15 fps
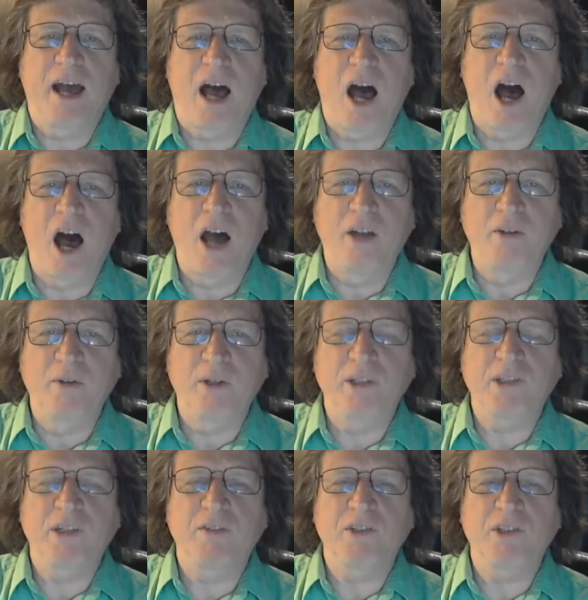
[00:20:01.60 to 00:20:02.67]

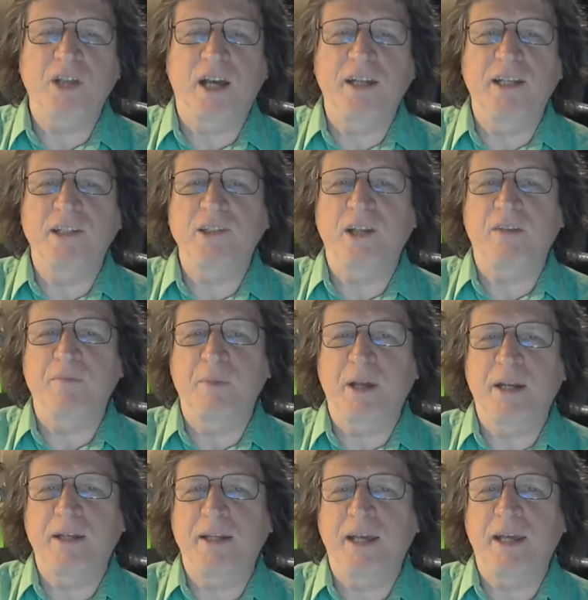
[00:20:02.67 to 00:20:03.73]
hundreds of studies
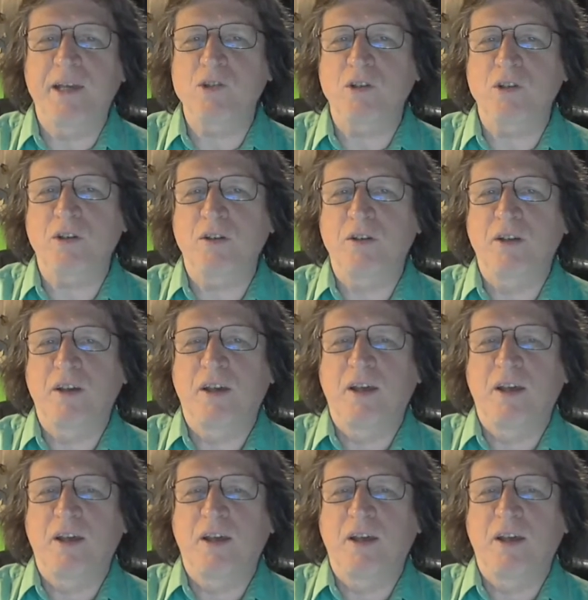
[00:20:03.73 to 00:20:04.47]
of meditation,